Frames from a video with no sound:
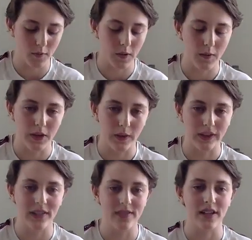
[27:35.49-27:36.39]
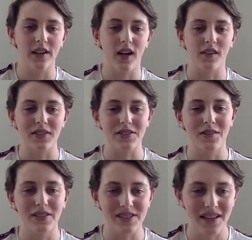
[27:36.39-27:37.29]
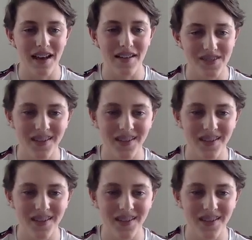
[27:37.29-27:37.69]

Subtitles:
when we were doing that scene. All of us almost laughed.